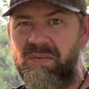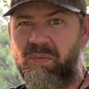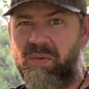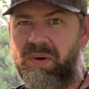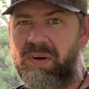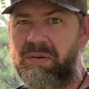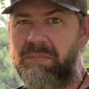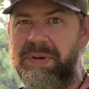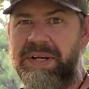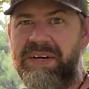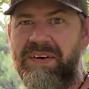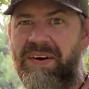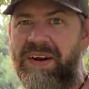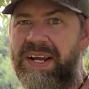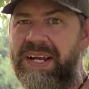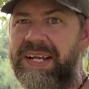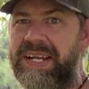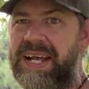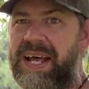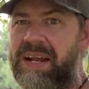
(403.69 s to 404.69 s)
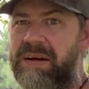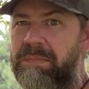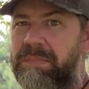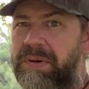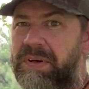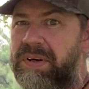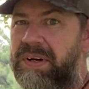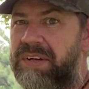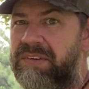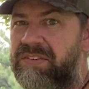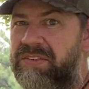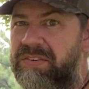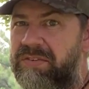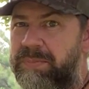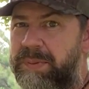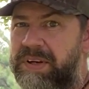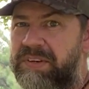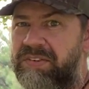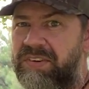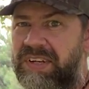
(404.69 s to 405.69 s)
we're going to be cranking out a bunch,
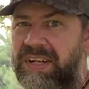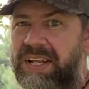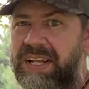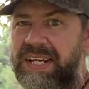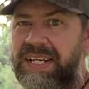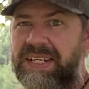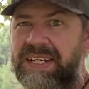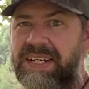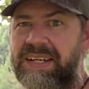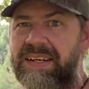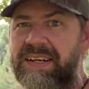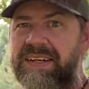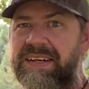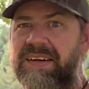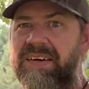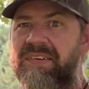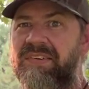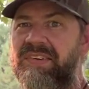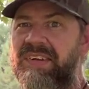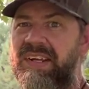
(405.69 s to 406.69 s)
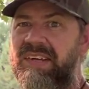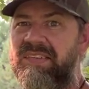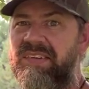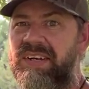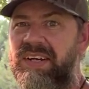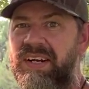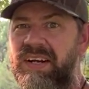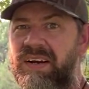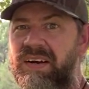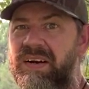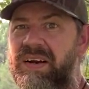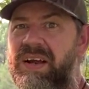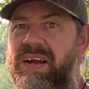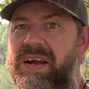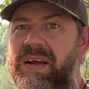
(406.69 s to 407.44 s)
especially leading into deer season here.